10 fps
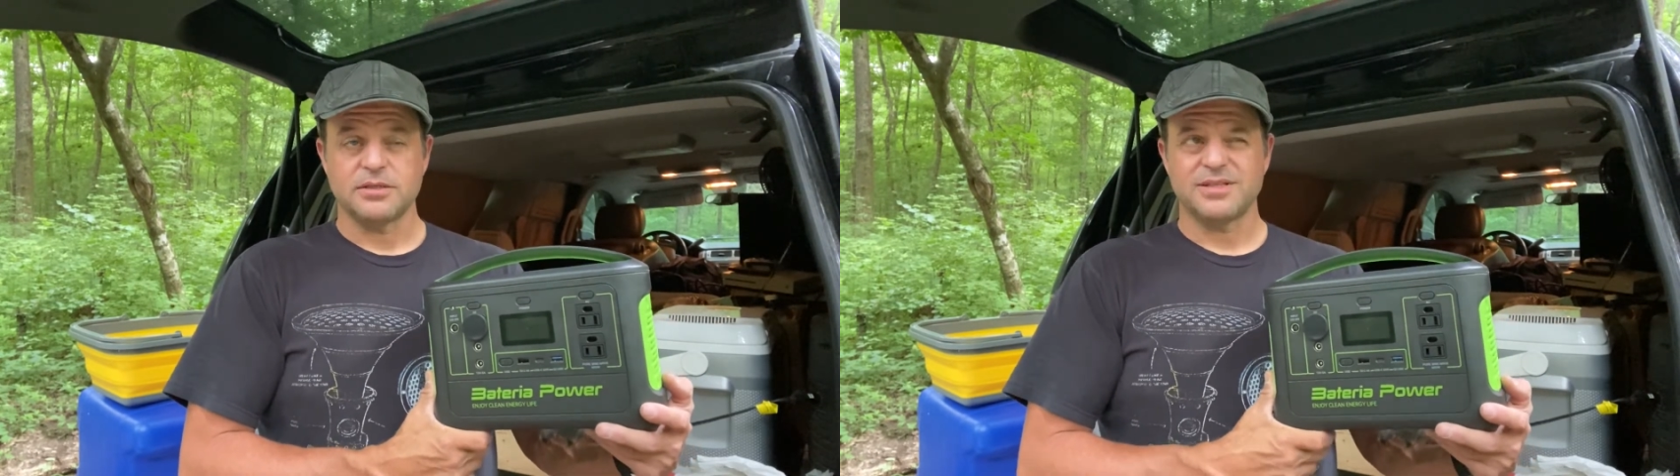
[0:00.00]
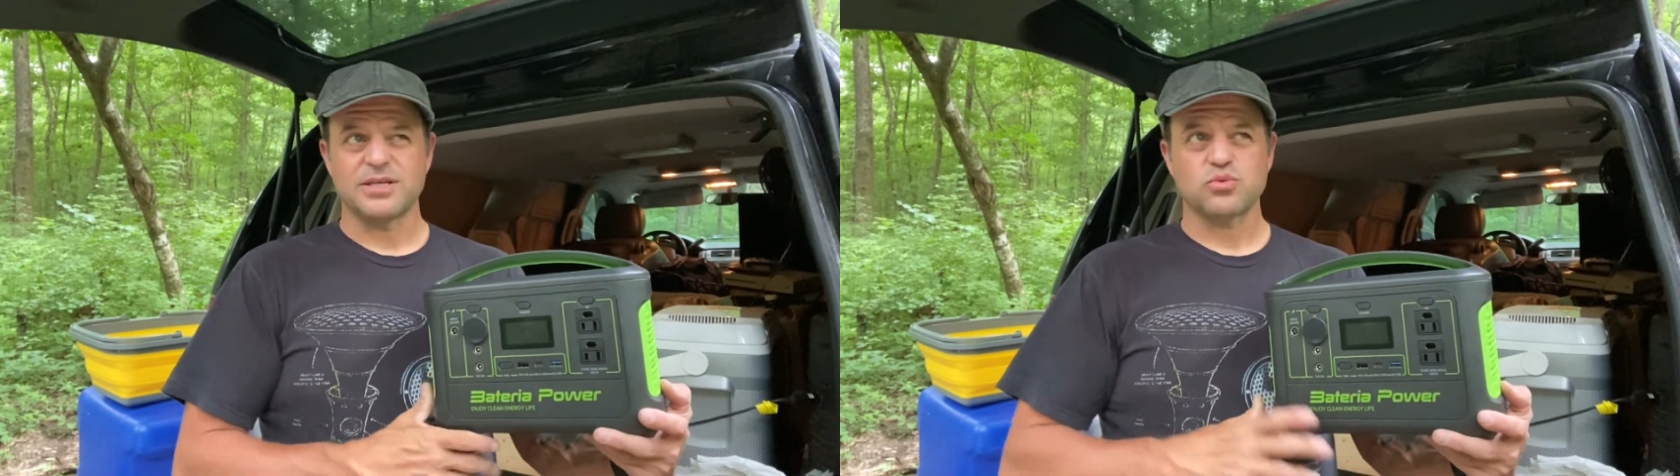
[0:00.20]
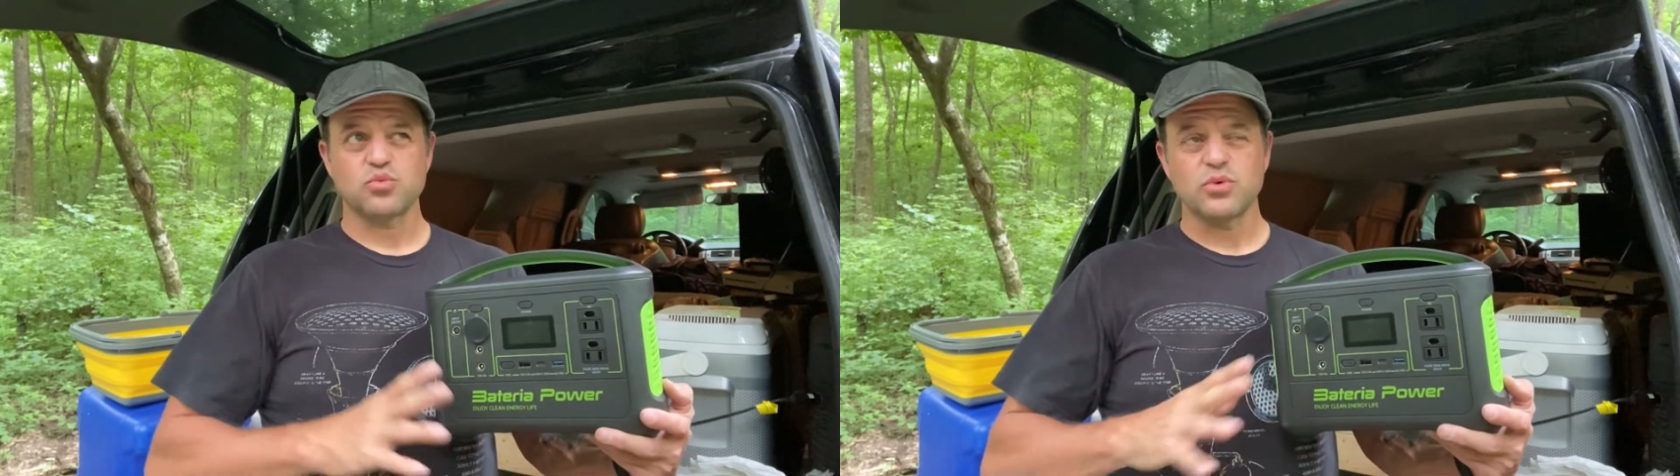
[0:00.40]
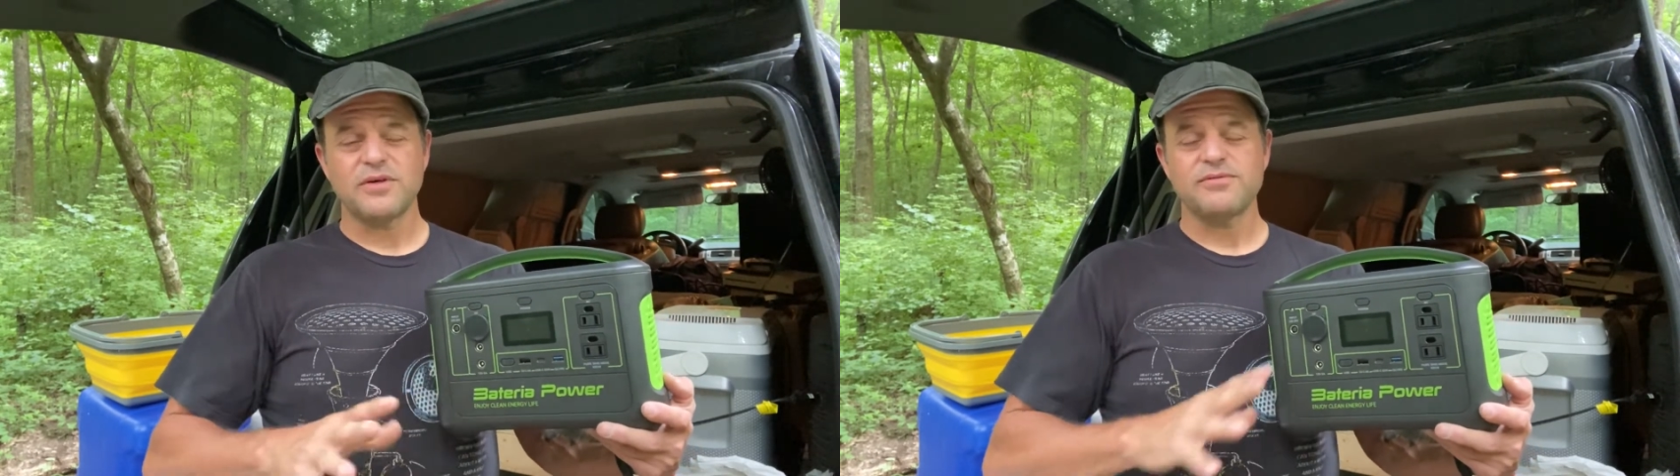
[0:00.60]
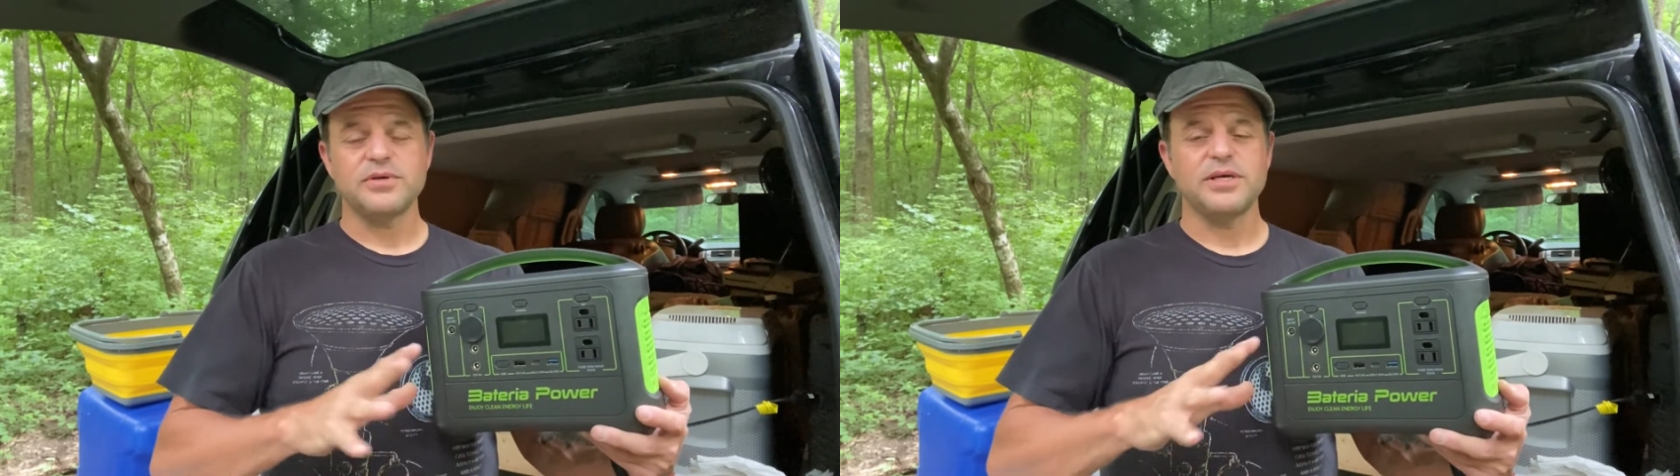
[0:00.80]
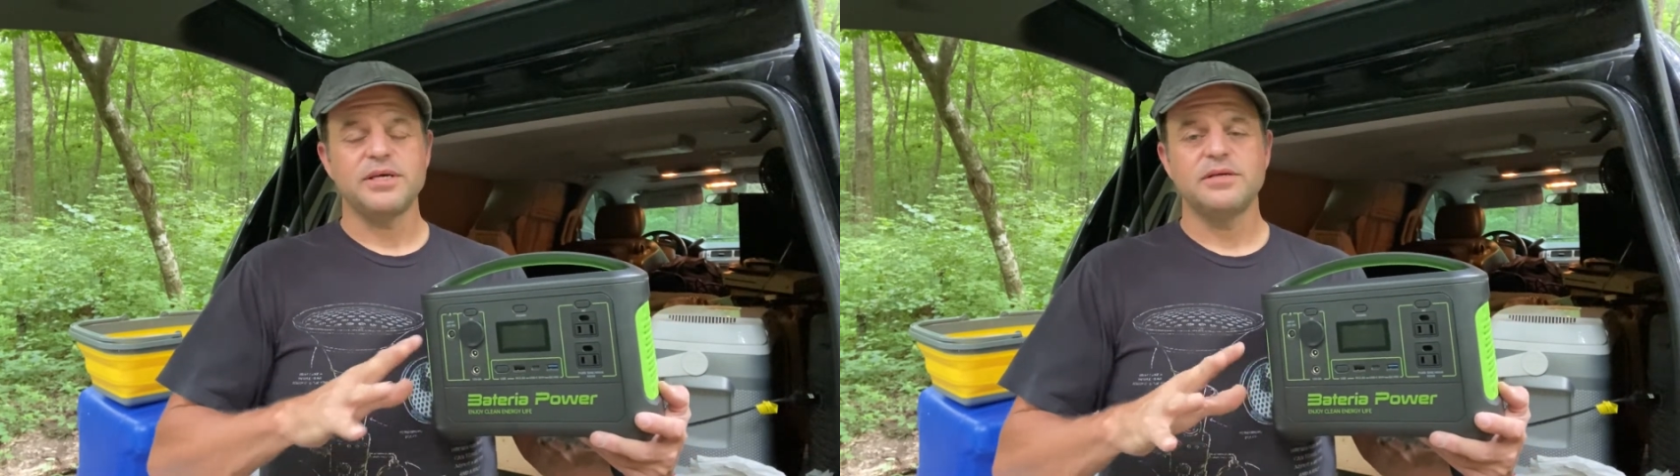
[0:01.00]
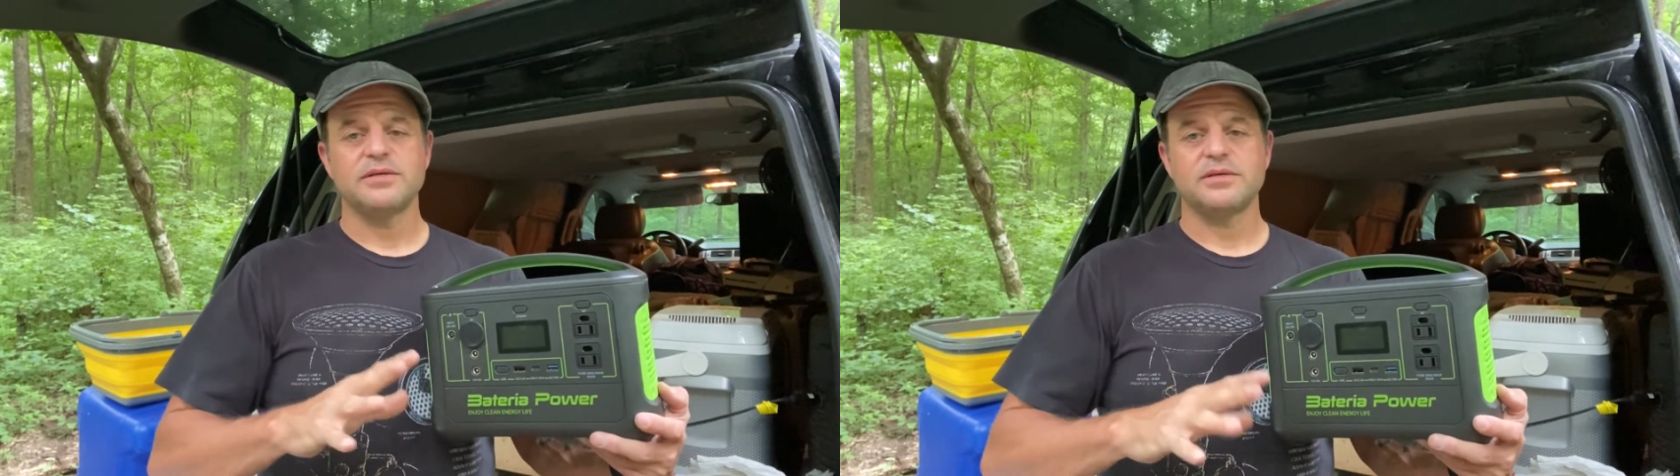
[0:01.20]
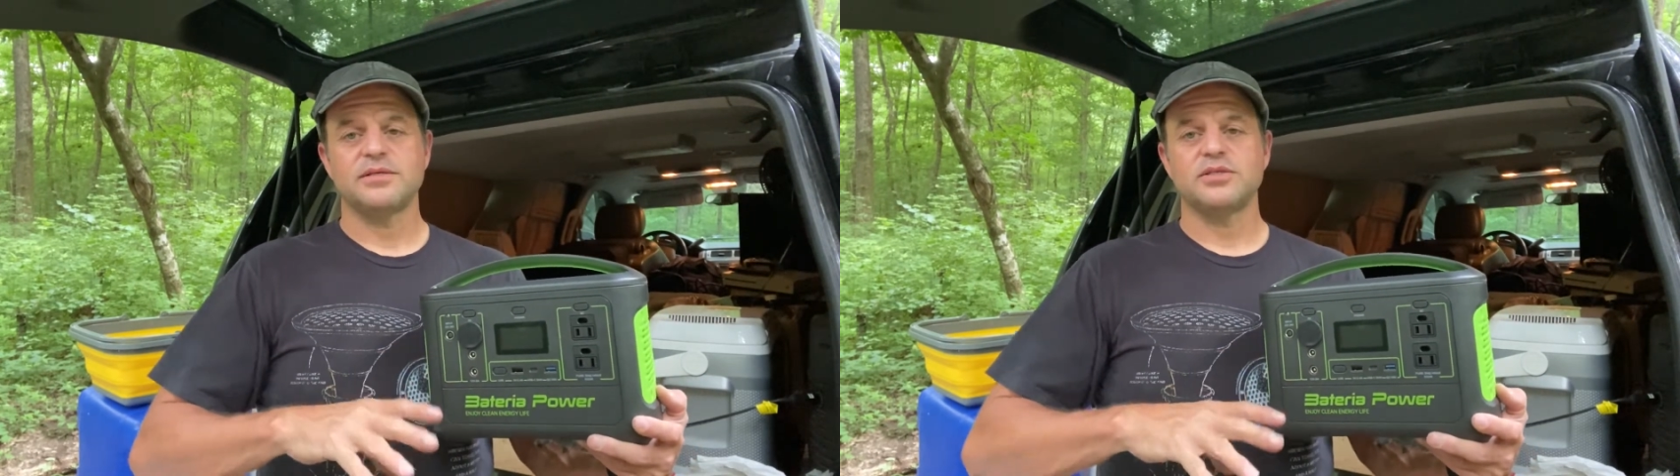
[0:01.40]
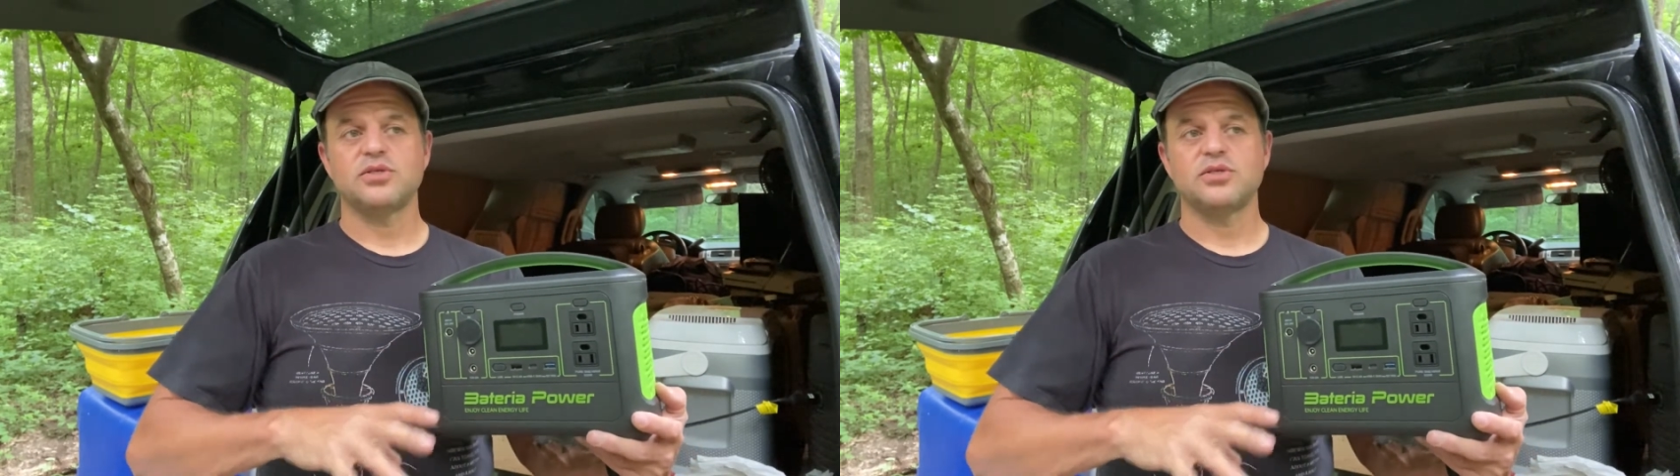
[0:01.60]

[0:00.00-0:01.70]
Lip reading: That's roughly, in